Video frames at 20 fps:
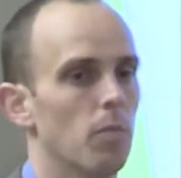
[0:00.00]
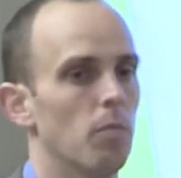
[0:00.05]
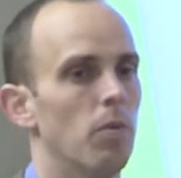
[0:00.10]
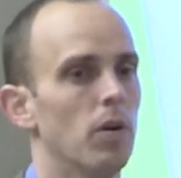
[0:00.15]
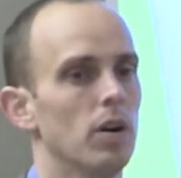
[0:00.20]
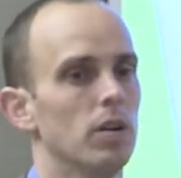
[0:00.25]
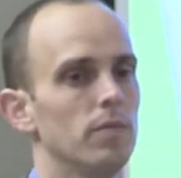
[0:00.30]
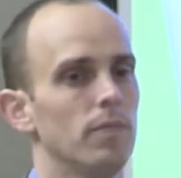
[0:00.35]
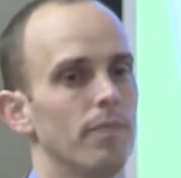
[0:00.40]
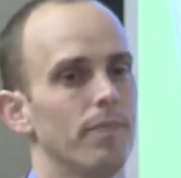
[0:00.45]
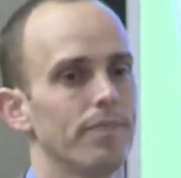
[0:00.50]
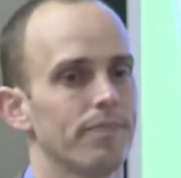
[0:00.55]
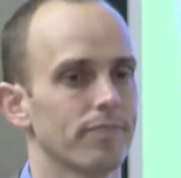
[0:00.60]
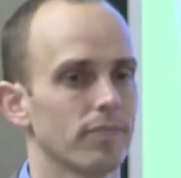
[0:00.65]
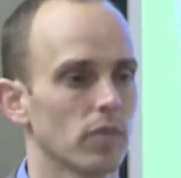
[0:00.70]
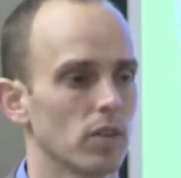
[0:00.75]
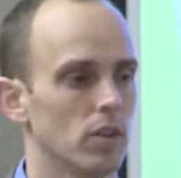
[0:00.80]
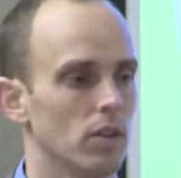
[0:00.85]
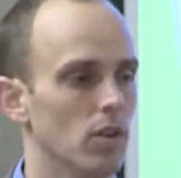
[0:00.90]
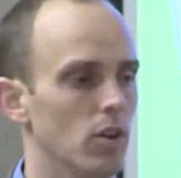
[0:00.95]
but,
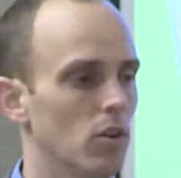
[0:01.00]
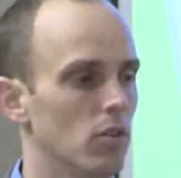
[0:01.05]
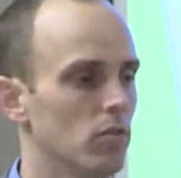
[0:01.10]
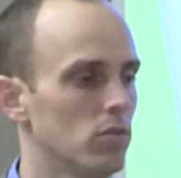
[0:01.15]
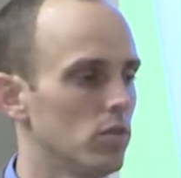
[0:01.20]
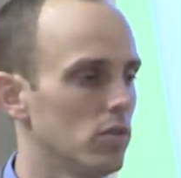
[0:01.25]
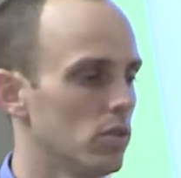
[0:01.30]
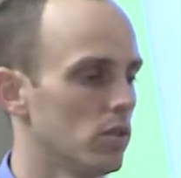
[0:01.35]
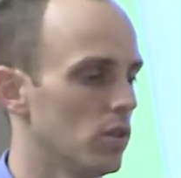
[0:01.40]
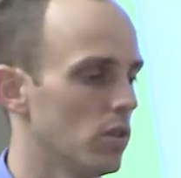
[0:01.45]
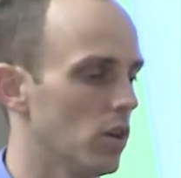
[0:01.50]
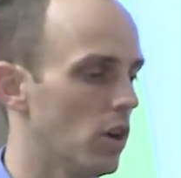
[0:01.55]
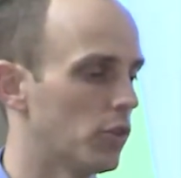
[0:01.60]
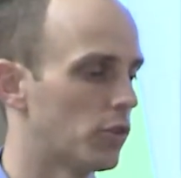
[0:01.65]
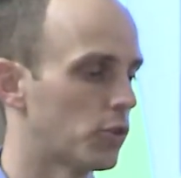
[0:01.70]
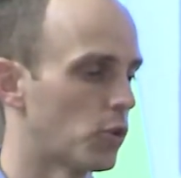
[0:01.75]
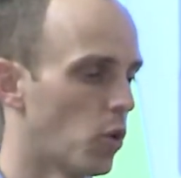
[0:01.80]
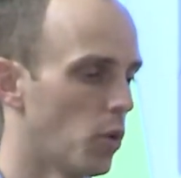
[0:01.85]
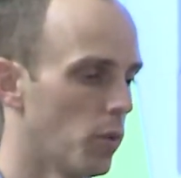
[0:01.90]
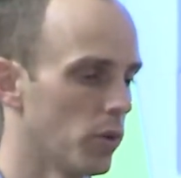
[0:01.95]
you know, a
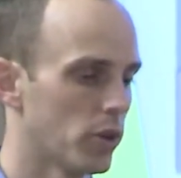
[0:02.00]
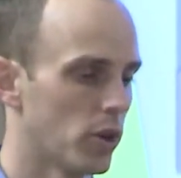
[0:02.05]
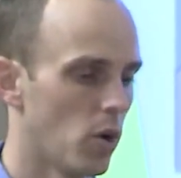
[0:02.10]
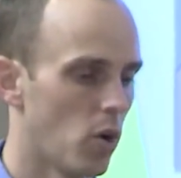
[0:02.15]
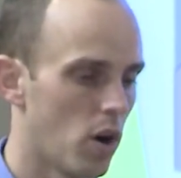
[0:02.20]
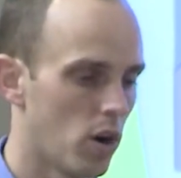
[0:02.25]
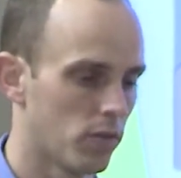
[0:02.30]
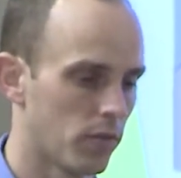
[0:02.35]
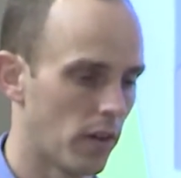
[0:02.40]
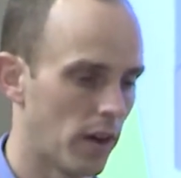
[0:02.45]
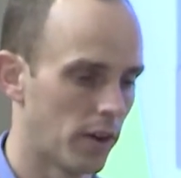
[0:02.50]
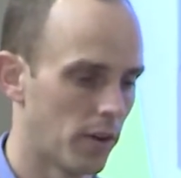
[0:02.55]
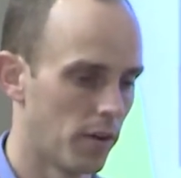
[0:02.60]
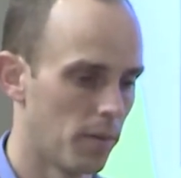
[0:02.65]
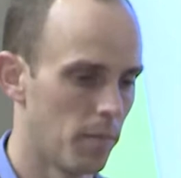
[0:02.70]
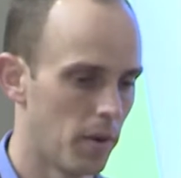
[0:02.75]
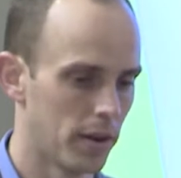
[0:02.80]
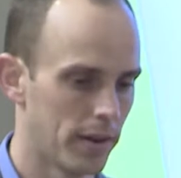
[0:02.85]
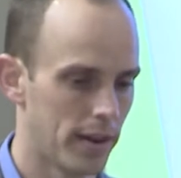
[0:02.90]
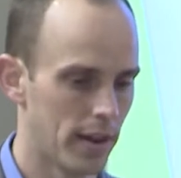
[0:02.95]
store would go offline on
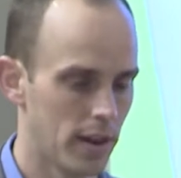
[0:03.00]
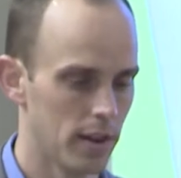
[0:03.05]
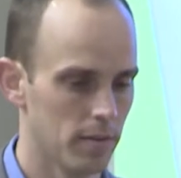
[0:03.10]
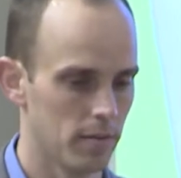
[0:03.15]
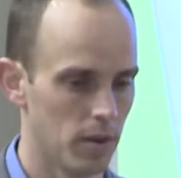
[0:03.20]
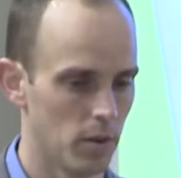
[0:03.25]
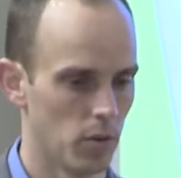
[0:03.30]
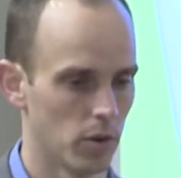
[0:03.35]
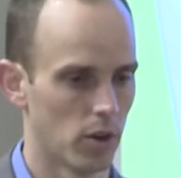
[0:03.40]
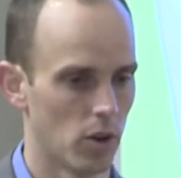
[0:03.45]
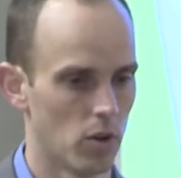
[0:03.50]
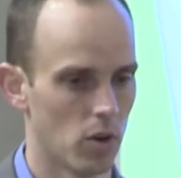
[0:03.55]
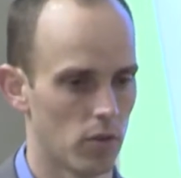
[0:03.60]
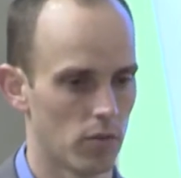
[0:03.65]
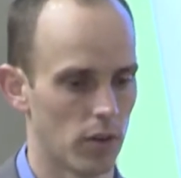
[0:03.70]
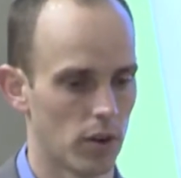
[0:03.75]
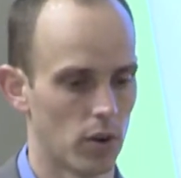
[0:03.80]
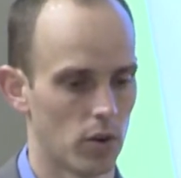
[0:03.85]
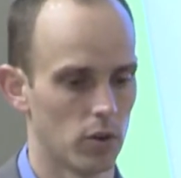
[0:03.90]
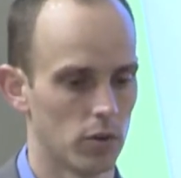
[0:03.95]
a Monday, it would go
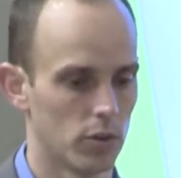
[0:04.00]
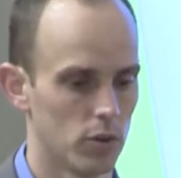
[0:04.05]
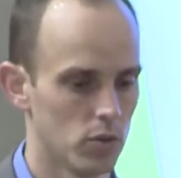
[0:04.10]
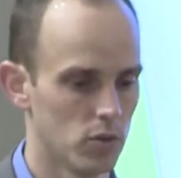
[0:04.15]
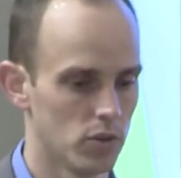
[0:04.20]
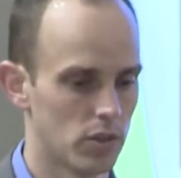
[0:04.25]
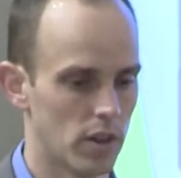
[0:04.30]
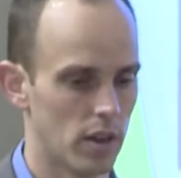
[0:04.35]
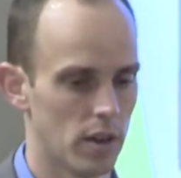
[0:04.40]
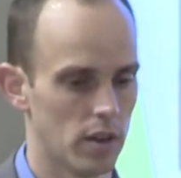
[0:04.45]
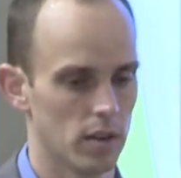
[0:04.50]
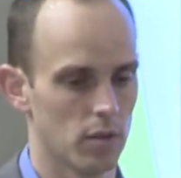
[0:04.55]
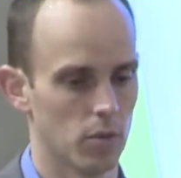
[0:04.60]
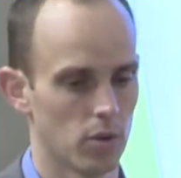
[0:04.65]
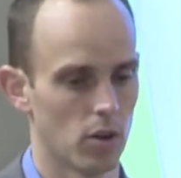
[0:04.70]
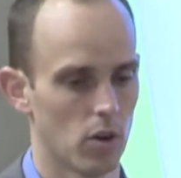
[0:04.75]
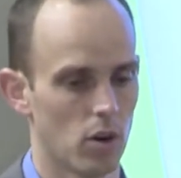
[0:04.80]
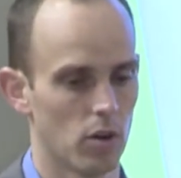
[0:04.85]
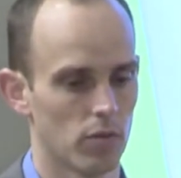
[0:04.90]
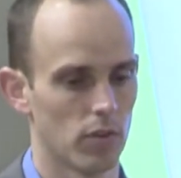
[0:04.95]
offline on a Tuesday, it
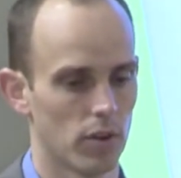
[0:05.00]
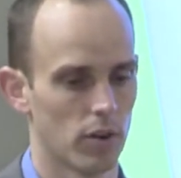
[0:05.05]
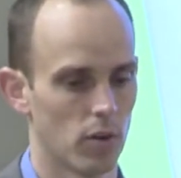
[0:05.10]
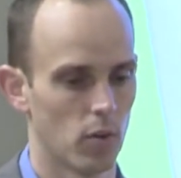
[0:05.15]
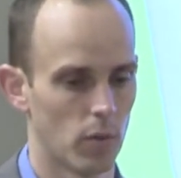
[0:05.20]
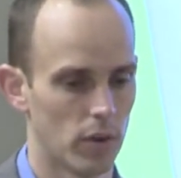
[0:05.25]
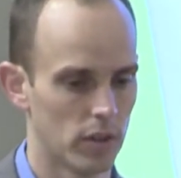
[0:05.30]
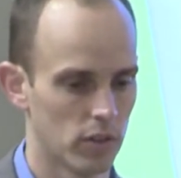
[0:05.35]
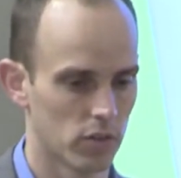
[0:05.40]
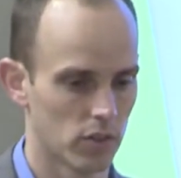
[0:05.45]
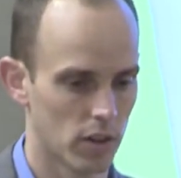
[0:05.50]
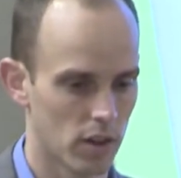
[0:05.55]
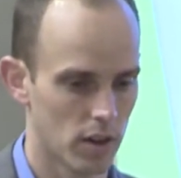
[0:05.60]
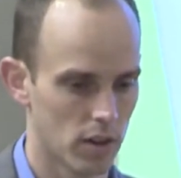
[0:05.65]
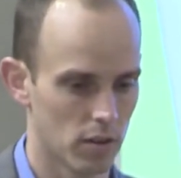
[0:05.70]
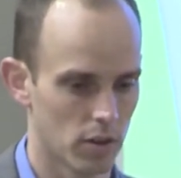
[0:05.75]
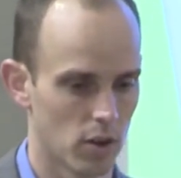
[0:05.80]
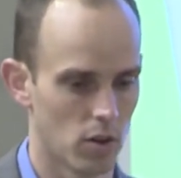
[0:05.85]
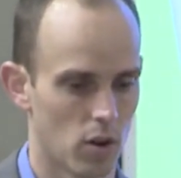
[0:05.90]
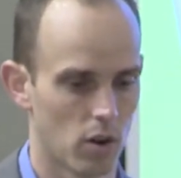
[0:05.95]
would go offline on a Wednesday,
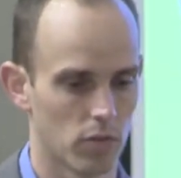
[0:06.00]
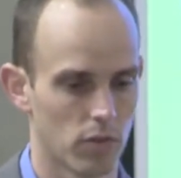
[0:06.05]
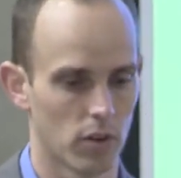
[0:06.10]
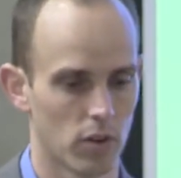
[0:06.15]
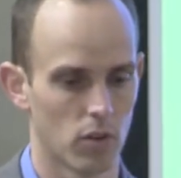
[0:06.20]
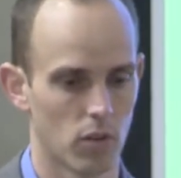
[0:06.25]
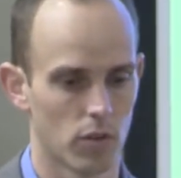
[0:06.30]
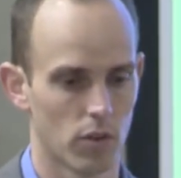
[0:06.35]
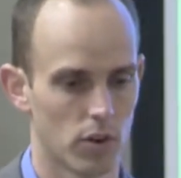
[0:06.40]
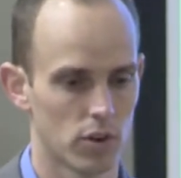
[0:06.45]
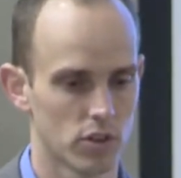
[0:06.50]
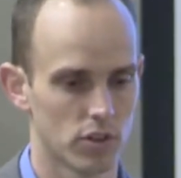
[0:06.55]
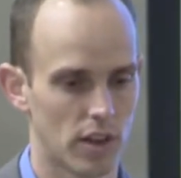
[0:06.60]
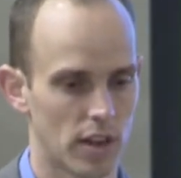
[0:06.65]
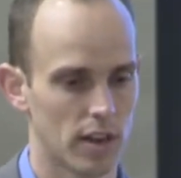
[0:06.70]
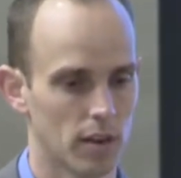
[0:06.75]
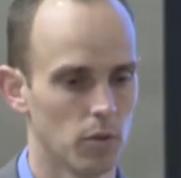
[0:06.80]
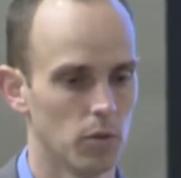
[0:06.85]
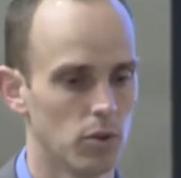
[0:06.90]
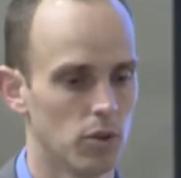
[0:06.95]
it would go offline on a
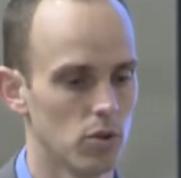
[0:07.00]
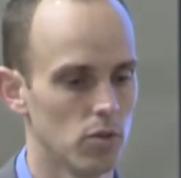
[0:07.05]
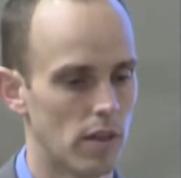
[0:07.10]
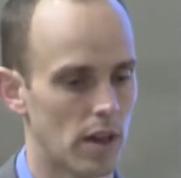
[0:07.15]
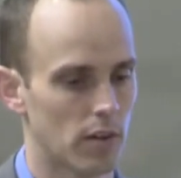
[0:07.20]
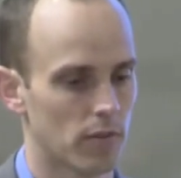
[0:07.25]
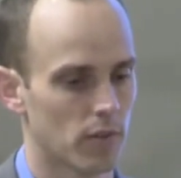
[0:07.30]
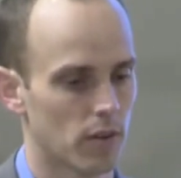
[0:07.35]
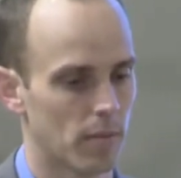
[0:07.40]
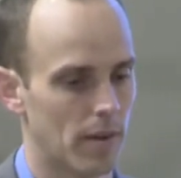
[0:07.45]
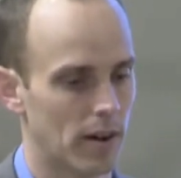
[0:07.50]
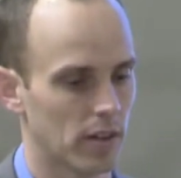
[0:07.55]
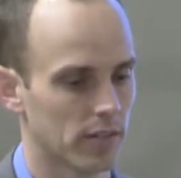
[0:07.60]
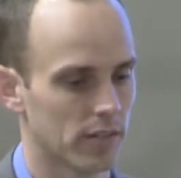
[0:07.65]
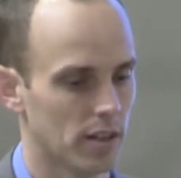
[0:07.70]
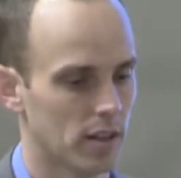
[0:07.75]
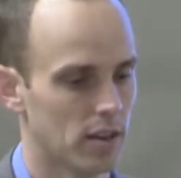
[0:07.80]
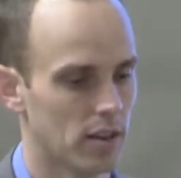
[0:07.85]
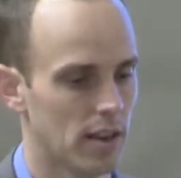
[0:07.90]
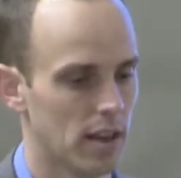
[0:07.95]
Thursday, and it would do that for about
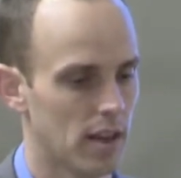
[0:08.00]
10